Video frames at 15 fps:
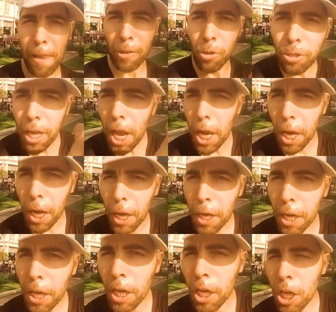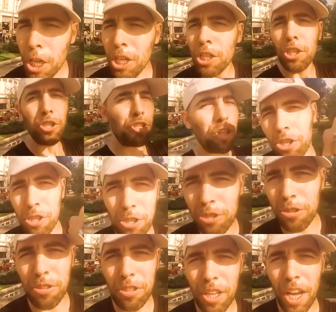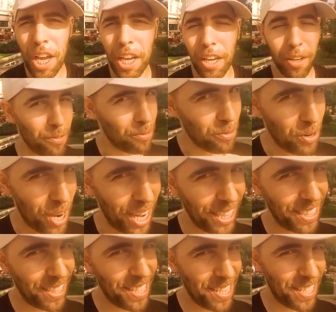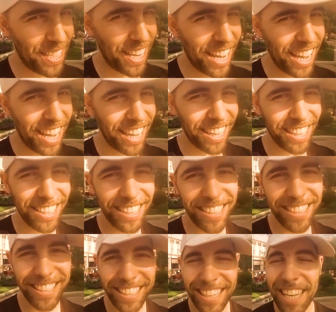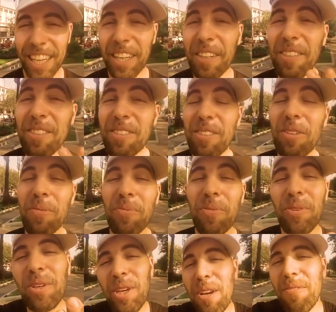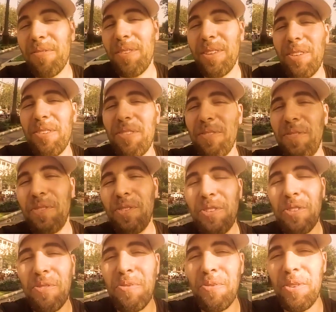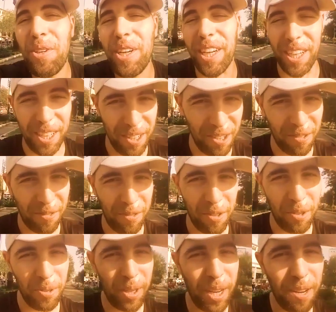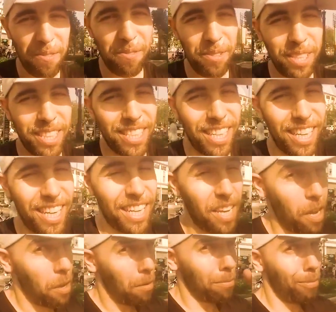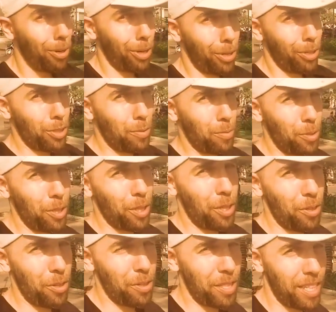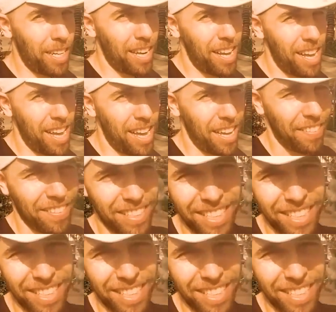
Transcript: Today. Just today. Why today? Because tomorrow you have no footwork. No footwork every day. Marcus Body Coding Live.